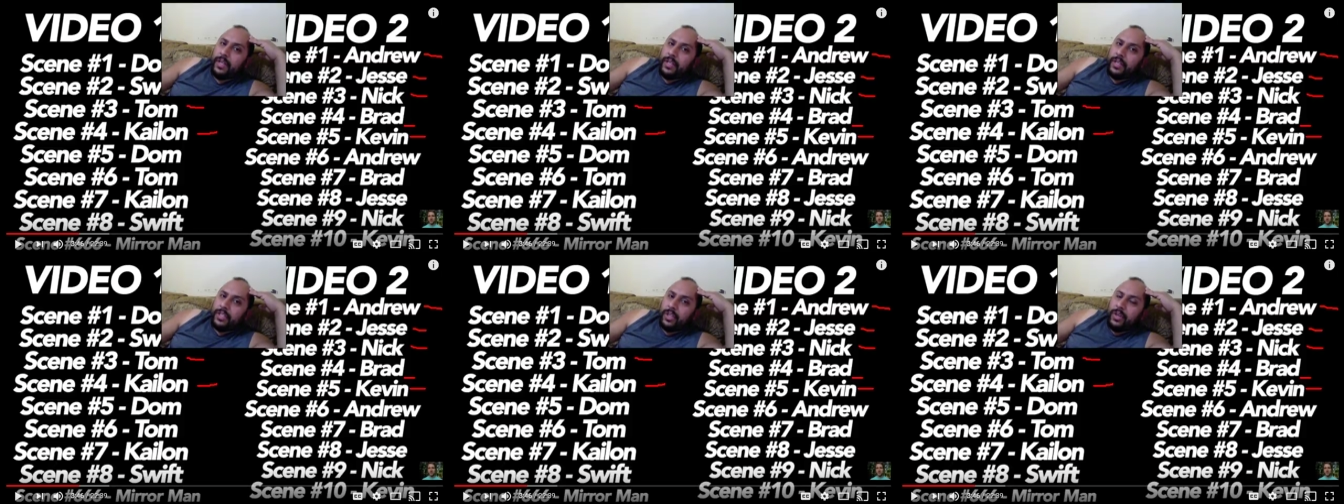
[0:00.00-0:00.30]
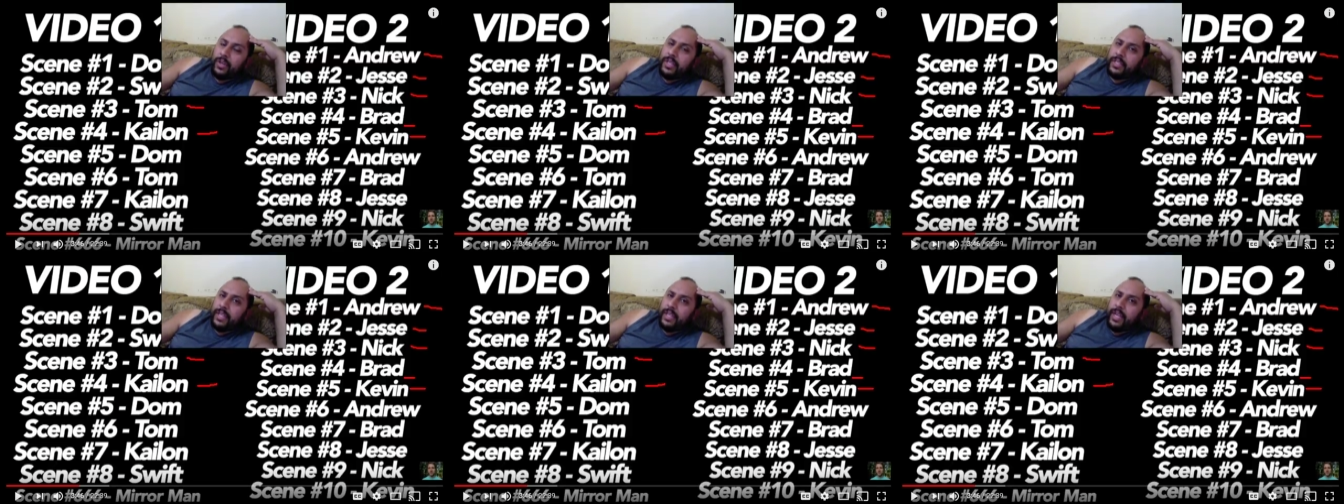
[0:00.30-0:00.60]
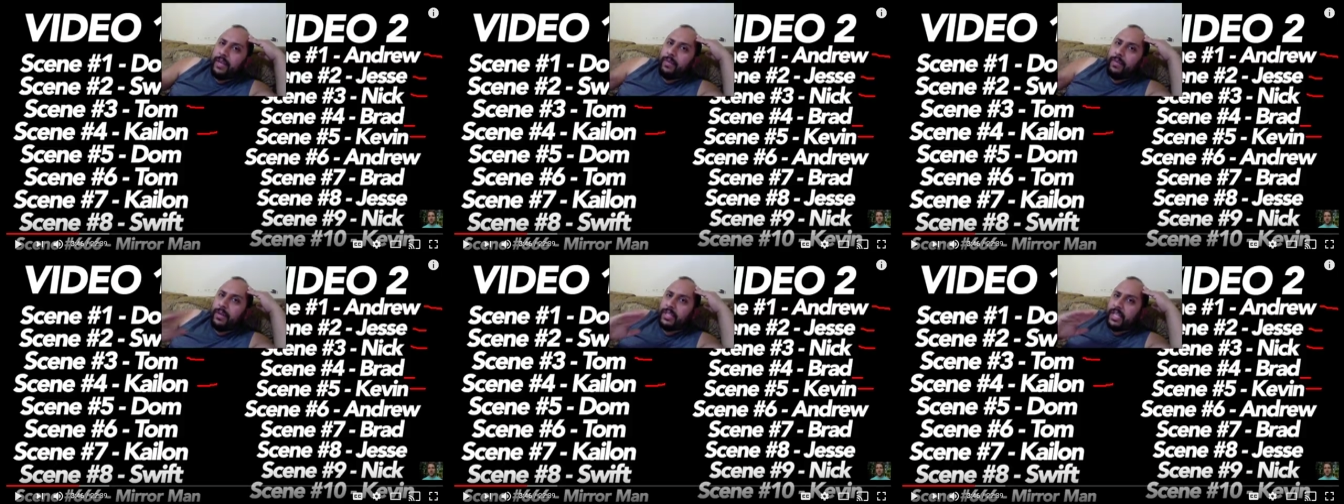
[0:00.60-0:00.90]
So he said
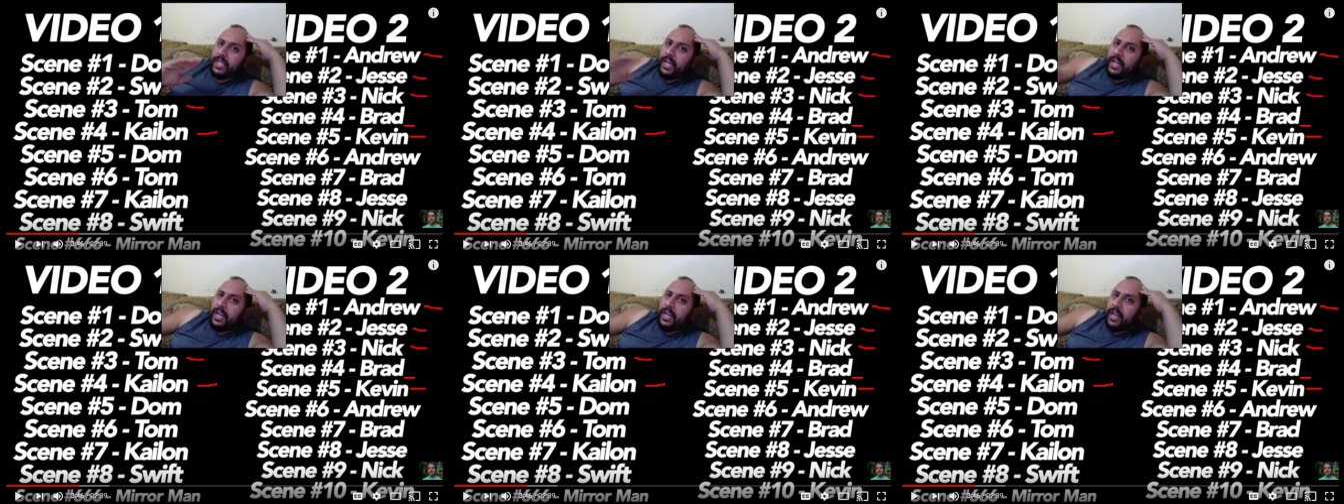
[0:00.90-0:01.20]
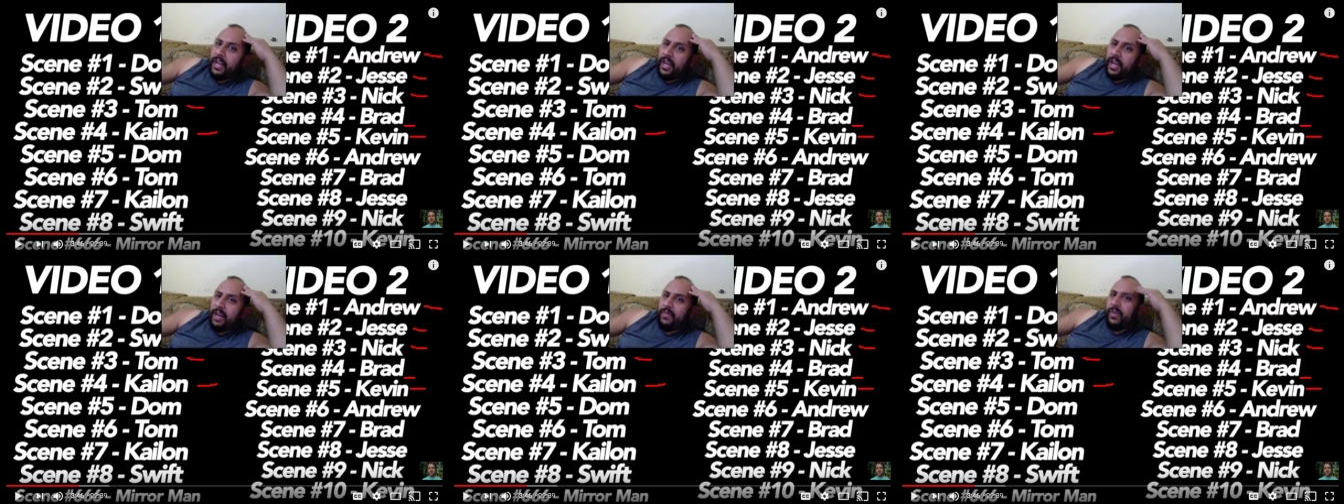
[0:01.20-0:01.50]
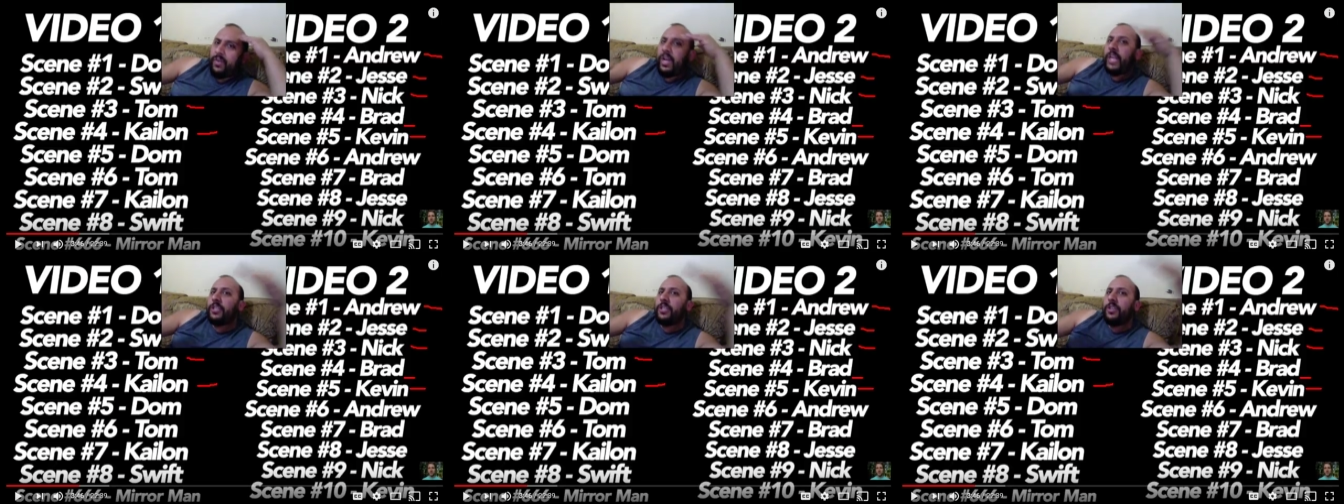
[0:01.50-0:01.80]
he wants to cut it in half.
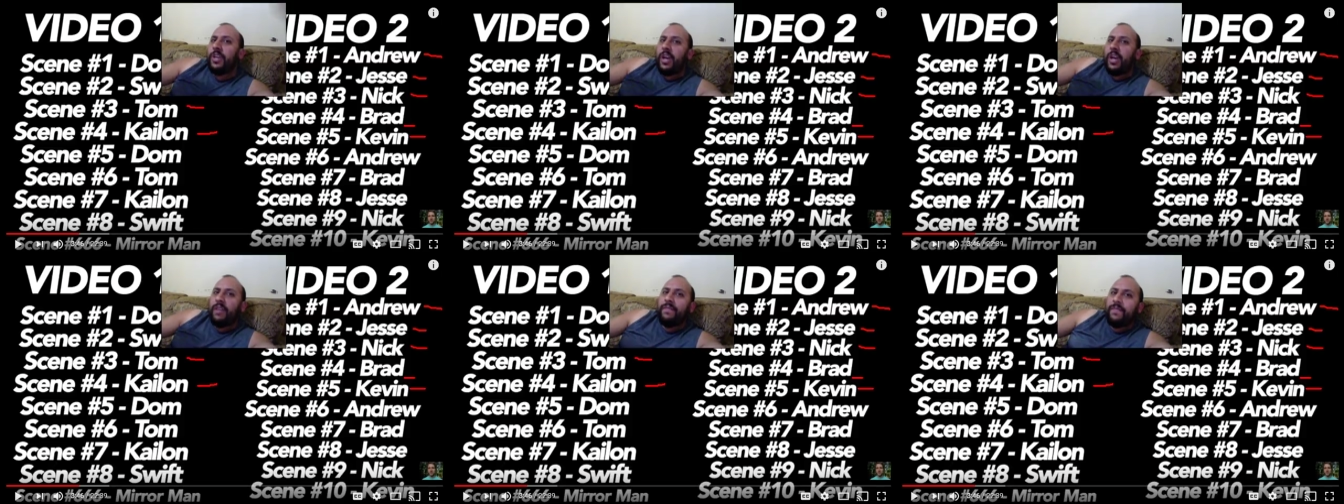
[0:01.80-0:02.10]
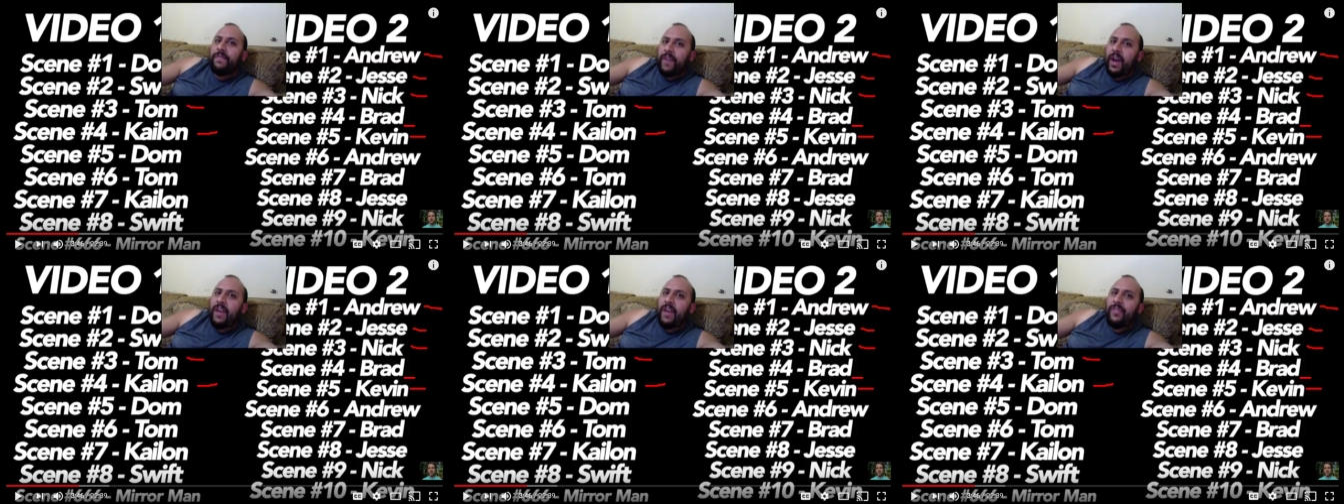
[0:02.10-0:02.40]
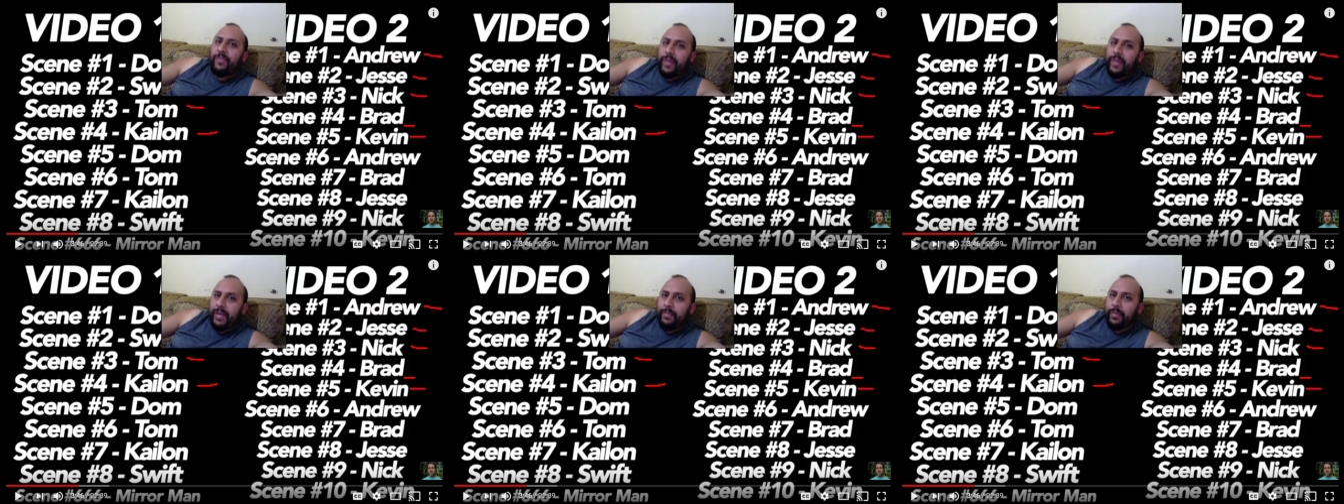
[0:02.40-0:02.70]
We actually had
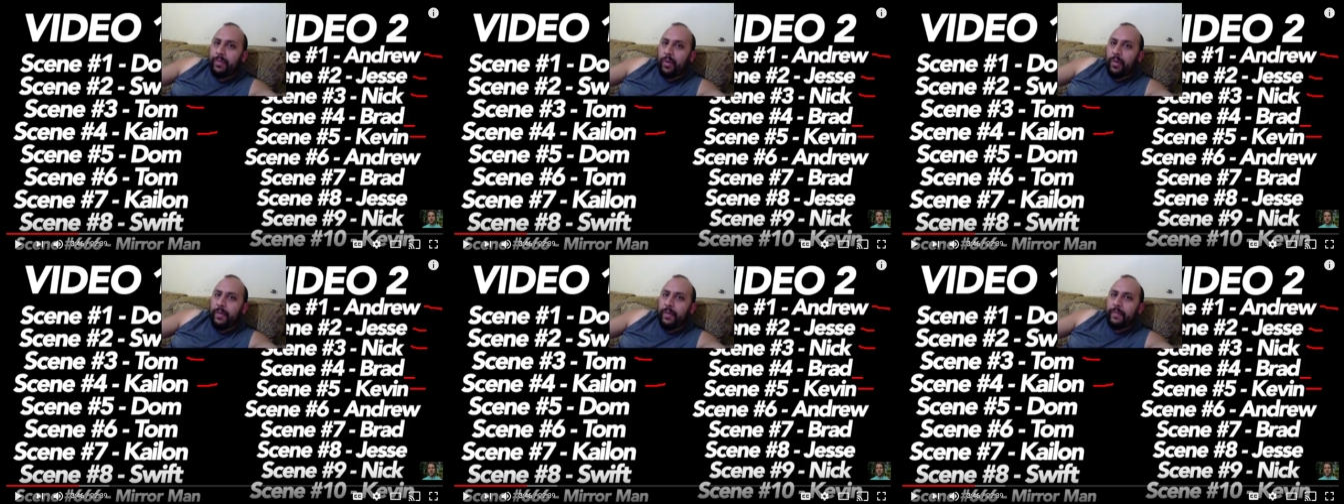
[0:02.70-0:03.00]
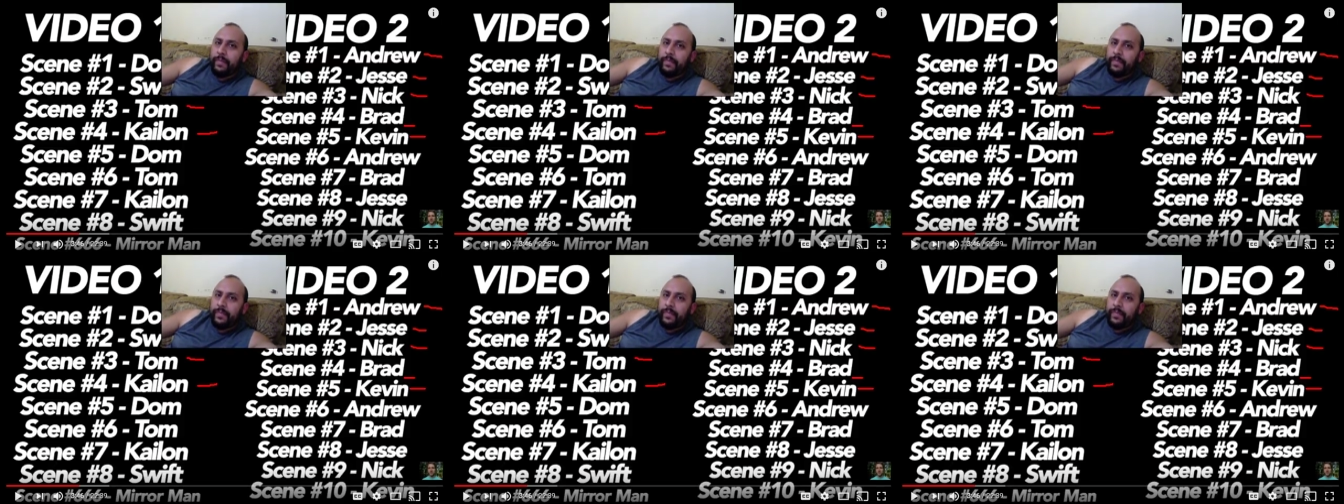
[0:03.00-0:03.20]
five people.